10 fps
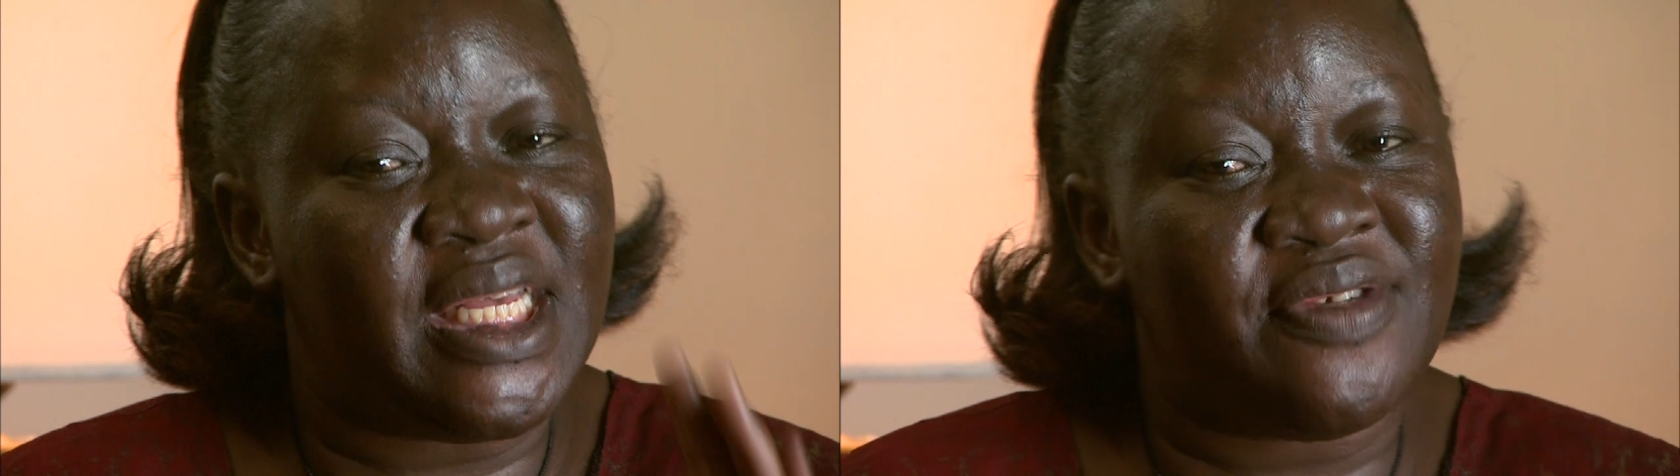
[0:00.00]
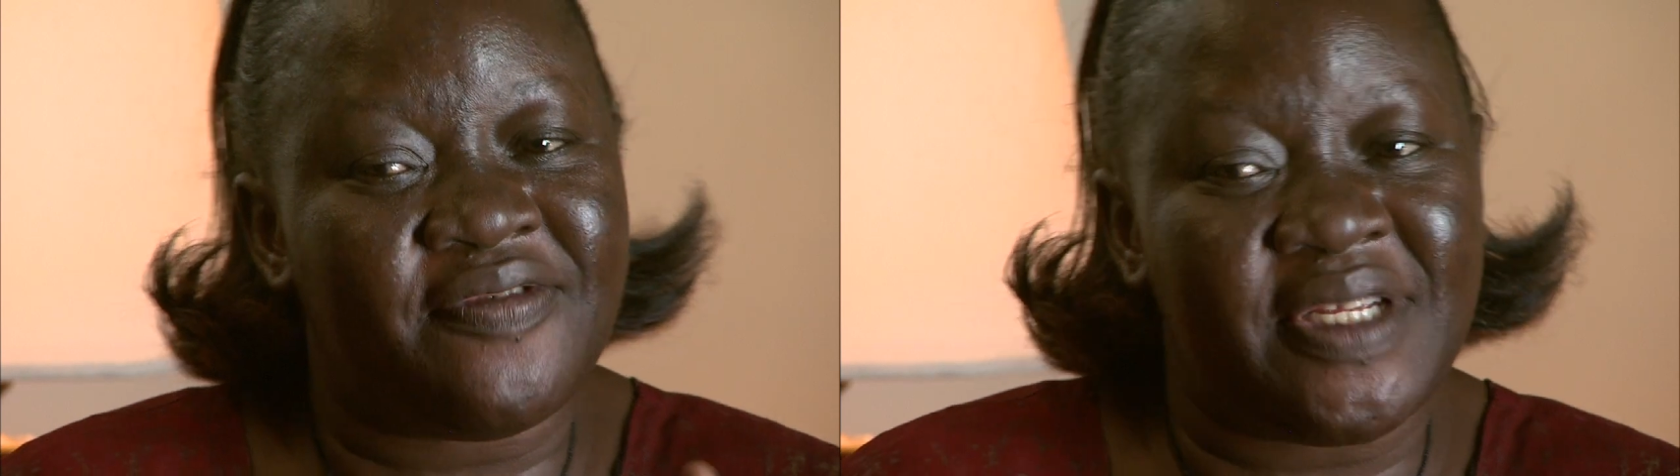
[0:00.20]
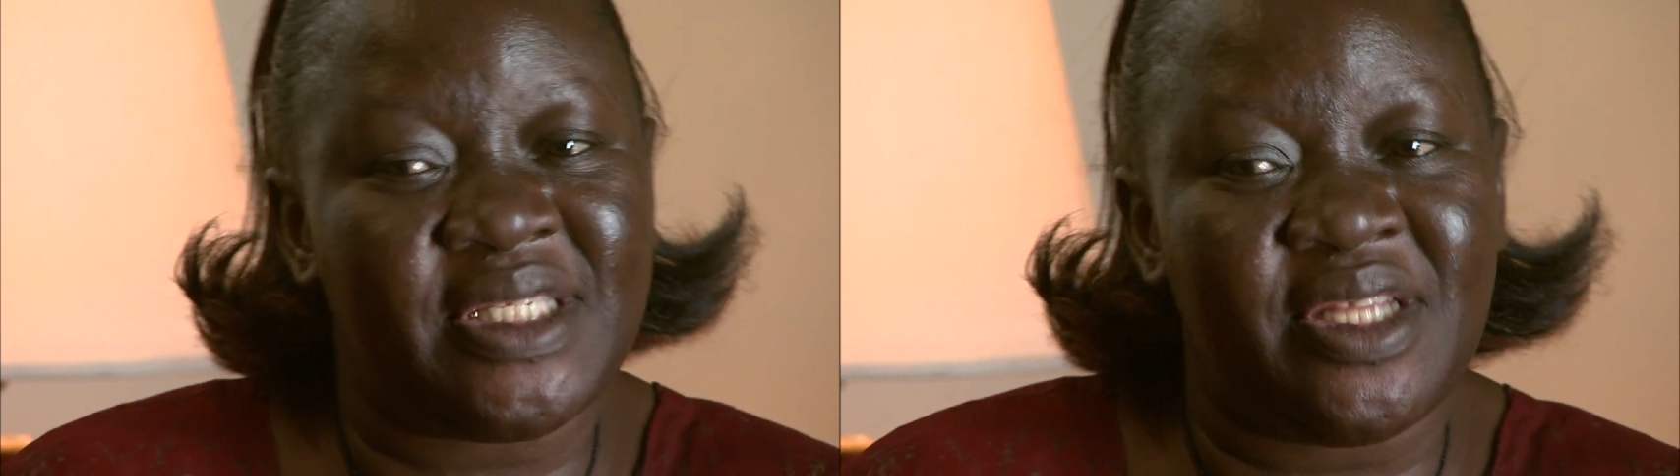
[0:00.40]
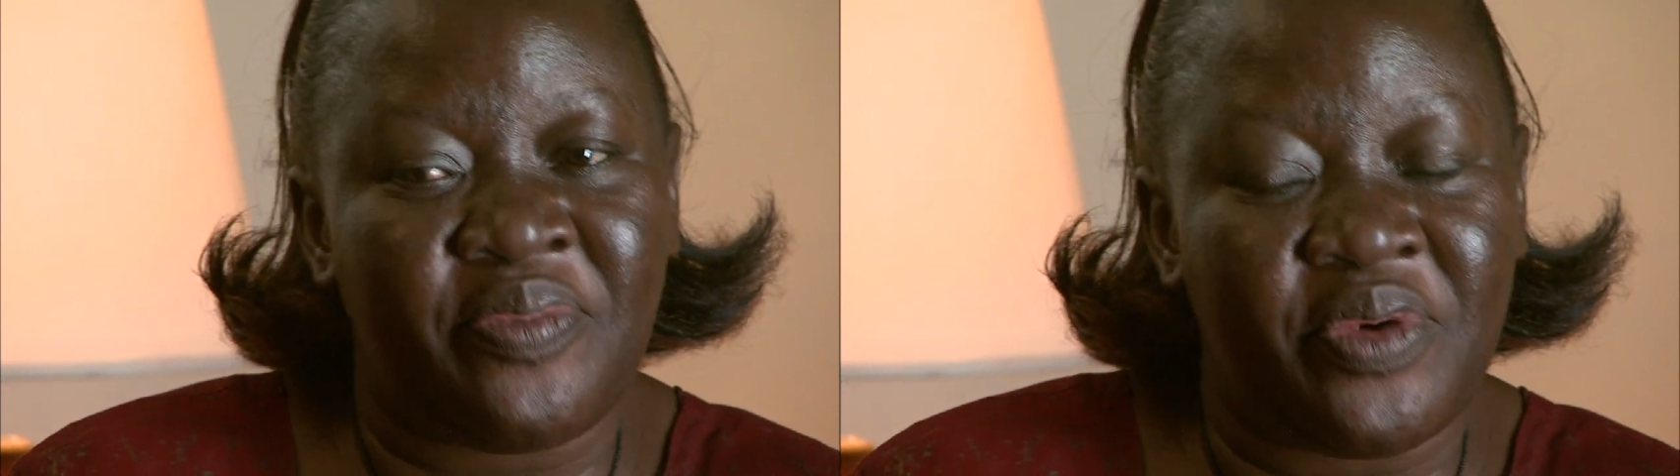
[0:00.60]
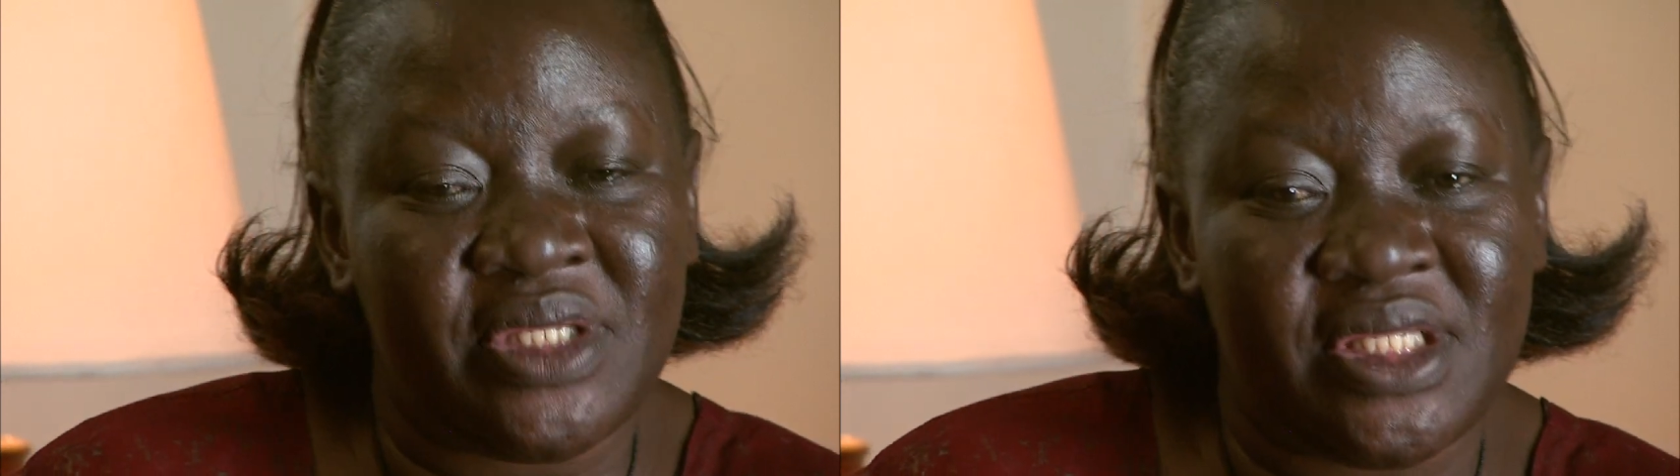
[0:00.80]
case of testing
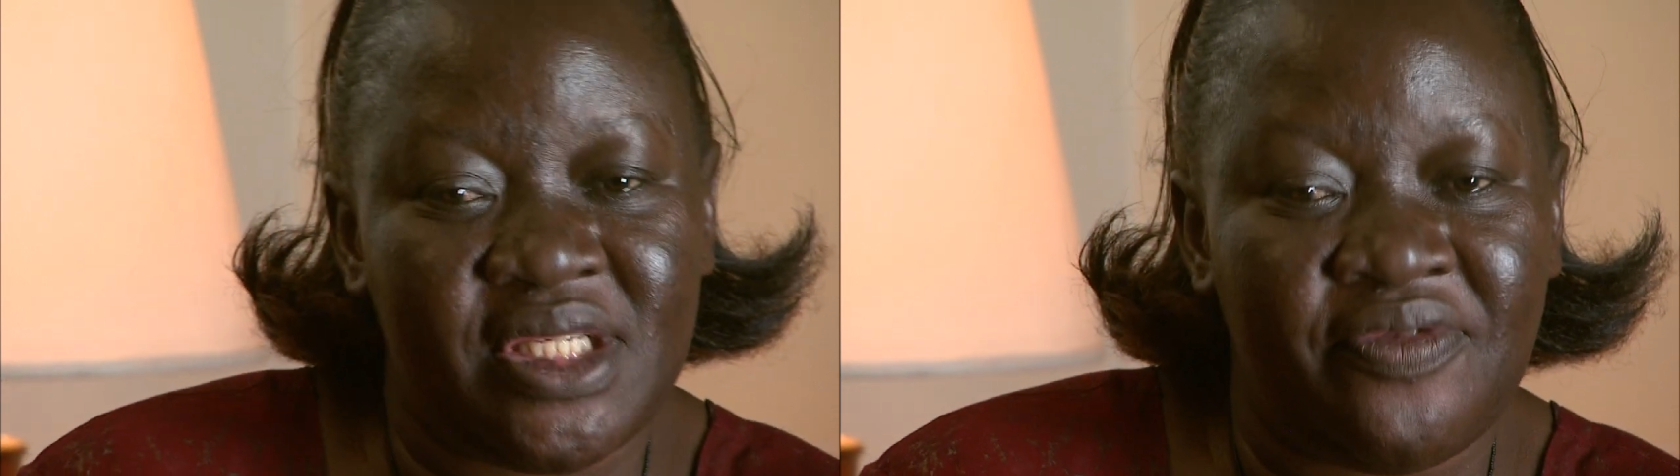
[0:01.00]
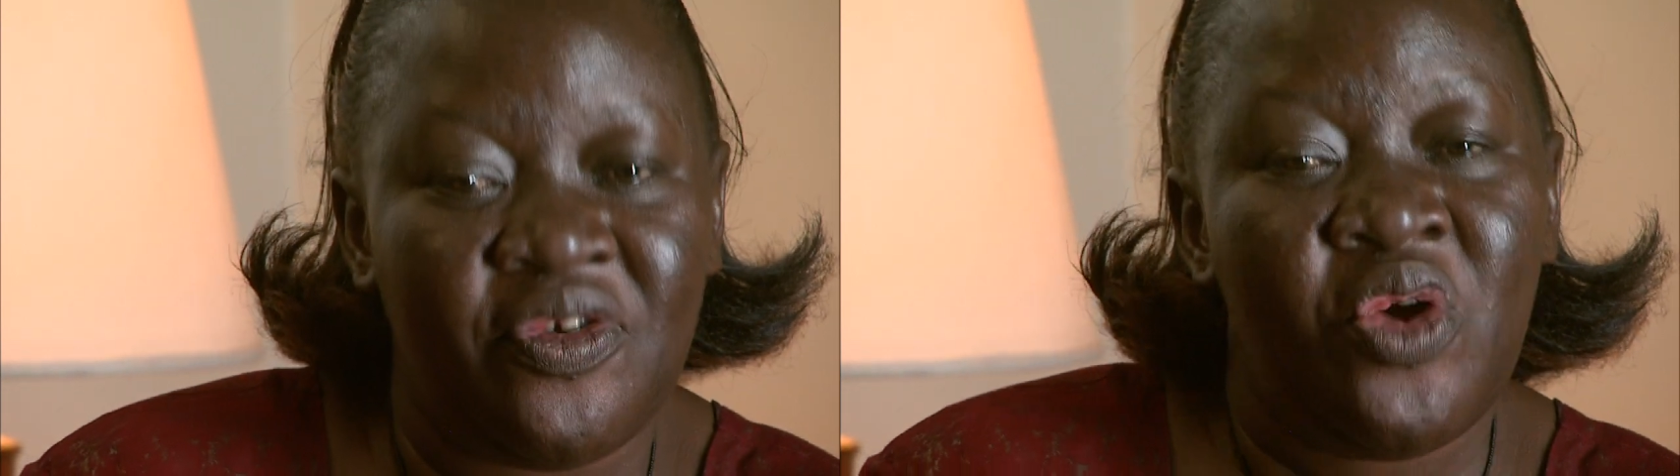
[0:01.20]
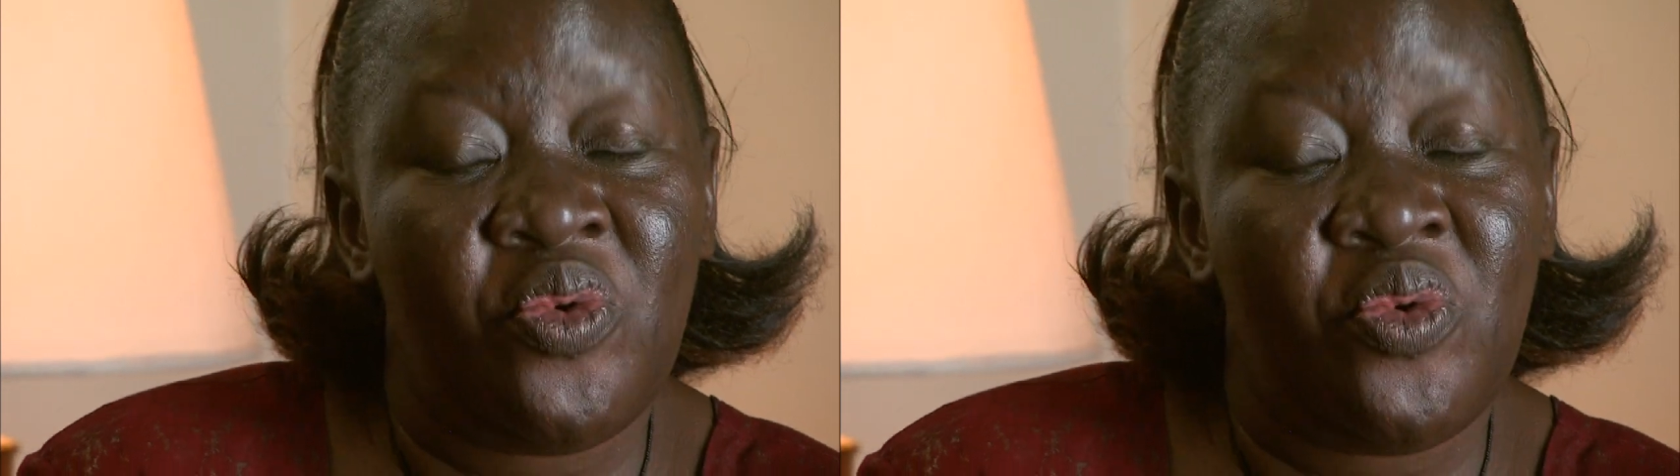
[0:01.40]
positive,